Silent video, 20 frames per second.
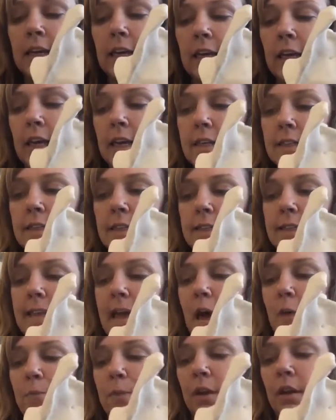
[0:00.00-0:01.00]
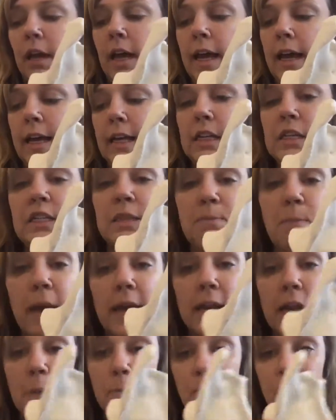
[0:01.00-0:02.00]
is a scapula, and it's
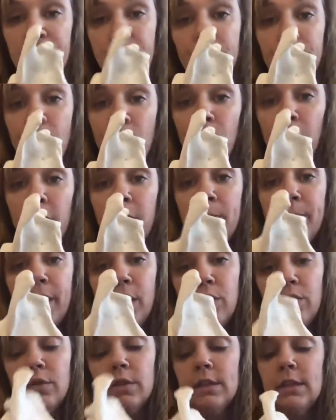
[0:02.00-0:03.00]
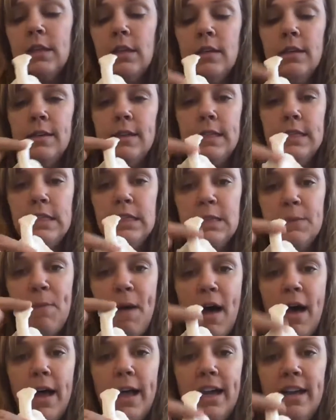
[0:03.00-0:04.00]
made up of the following bones: the
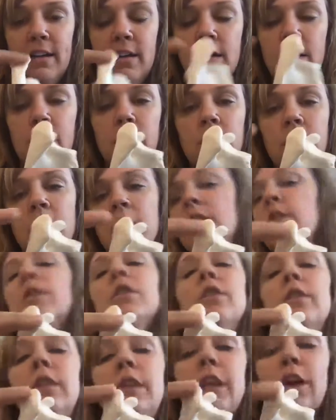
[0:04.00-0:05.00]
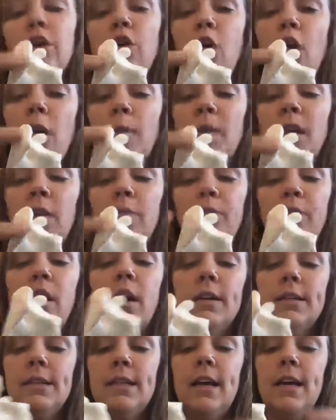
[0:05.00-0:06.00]
spine, the acromion
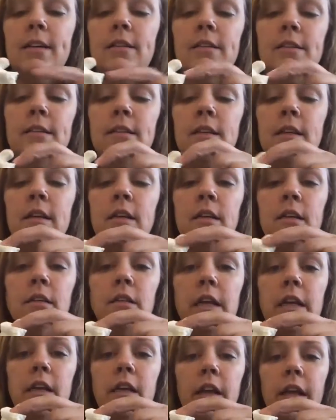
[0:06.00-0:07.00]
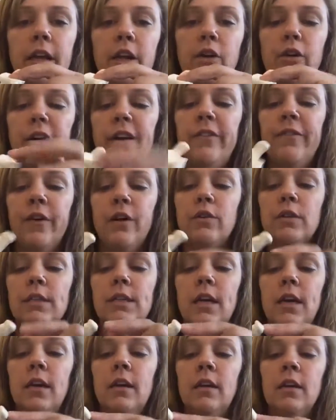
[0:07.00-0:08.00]
process, the glenoid
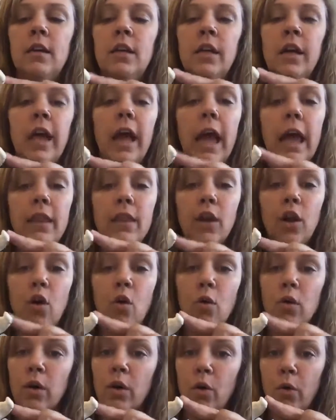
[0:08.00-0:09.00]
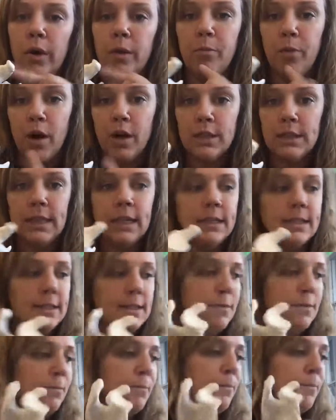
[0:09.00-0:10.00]
fossa, and the coracoid
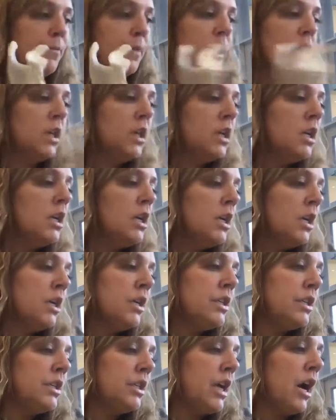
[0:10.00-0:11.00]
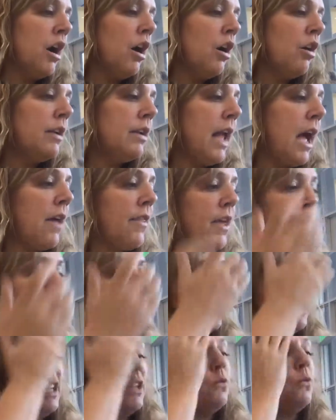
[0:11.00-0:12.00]
process. So now that
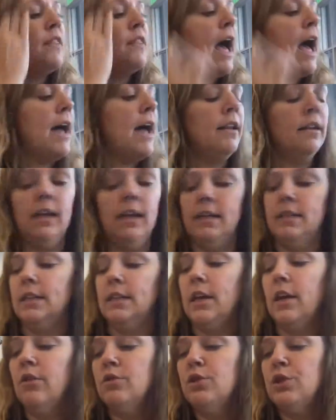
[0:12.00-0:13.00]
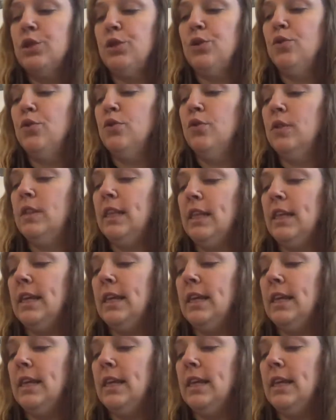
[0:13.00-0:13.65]
we're done with that, let's go to